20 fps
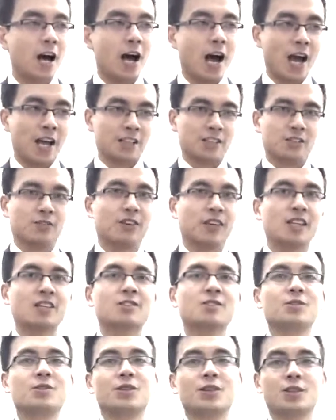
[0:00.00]
enter
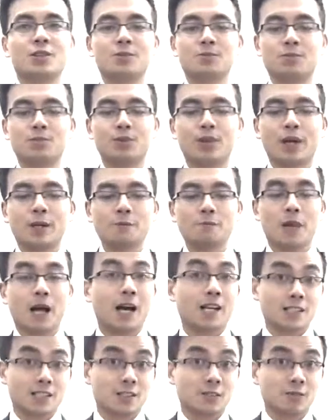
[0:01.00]
into the company
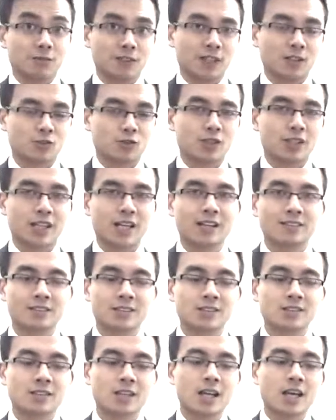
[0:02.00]
as the financial
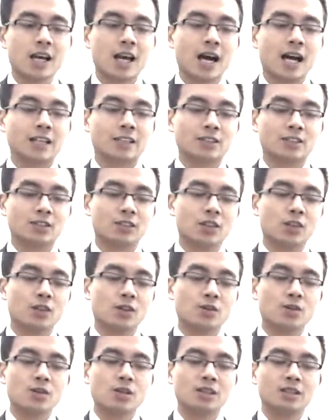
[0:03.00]
accountant, I
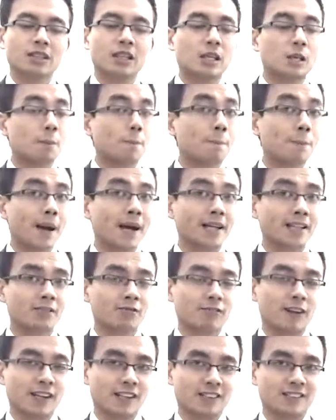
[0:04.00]
do the bank
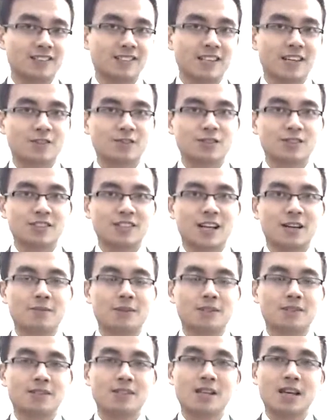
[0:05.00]
reconciliation
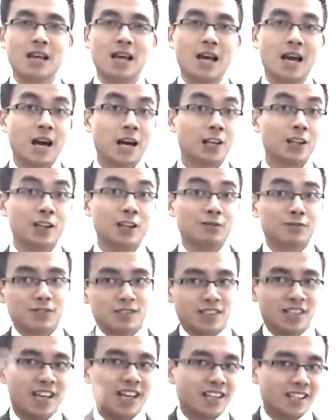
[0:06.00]
statement. I love
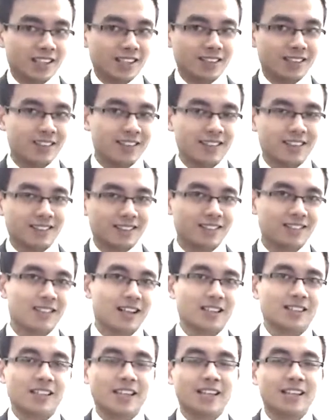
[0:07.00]
tick
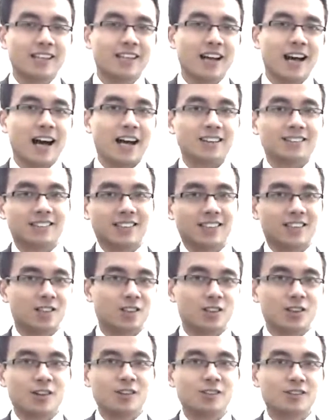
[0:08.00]
and
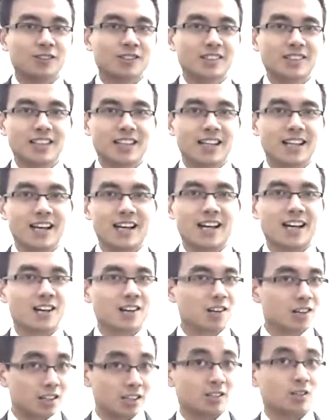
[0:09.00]
cross.
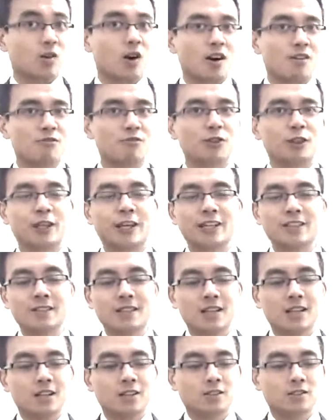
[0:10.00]
It's quite funny.
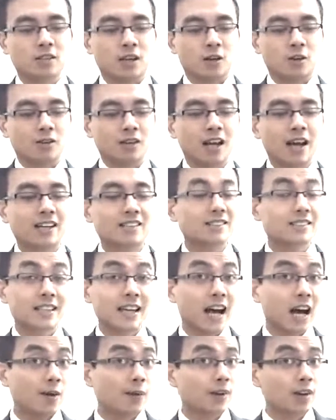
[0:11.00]
So let's see
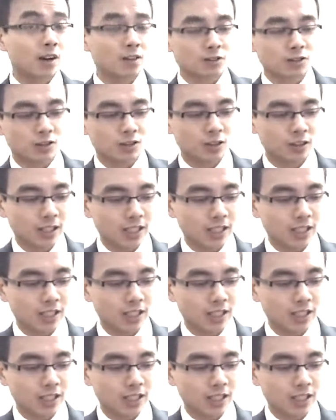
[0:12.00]
how we're going to do